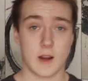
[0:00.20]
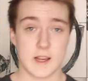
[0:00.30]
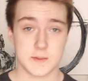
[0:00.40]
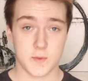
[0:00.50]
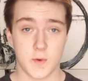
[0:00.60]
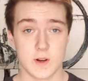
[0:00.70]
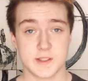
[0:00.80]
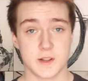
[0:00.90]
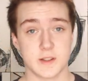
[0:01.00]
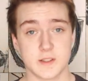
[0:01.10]
Alright guys, before I
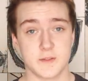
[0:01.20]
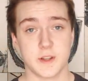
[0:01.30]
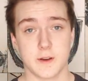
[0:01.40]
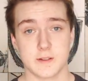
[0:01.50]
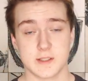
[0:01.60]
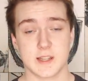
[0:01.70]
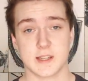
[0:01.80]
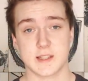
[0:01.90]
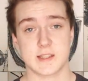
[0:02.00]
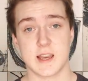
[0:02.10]
start this video, I'd just
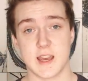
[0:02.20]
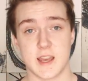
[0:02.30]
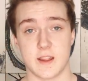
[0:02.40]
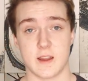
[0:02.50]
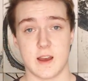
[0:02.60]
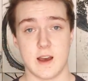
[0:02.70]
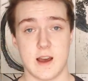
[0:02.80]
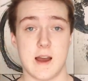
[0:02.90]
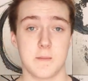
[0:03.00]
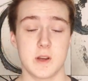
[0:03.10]
like to say uh,
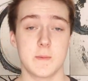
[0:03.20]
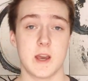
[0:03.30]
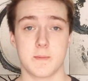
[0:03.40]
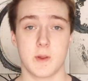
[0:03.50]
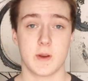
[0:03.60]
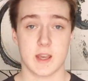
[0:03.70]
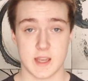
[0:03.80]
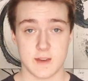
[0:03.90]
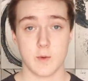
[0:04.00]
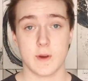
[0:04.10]
I'm going to be uploading a
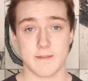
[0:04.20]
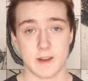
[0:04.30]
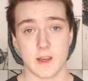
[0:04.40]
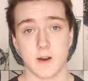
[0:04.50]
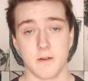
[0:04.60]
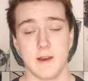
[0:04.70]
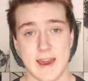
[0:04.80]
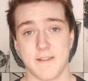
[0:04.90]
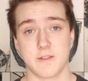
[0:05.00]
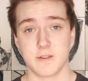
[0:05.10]
giveaway video
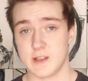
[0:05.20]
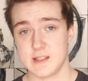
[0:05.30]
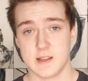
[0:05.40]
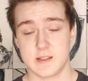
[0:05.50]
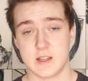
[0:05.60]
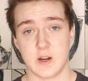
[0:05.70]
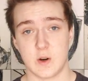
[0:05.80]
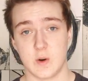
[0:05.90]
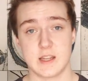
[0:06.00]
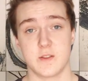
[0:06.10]
after this,
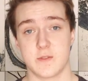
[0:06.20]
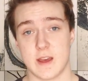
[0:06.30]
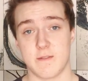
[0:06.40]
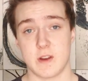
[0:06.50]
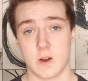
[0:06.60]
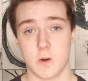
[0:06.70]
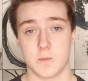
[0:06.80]
so stay tuned for that video.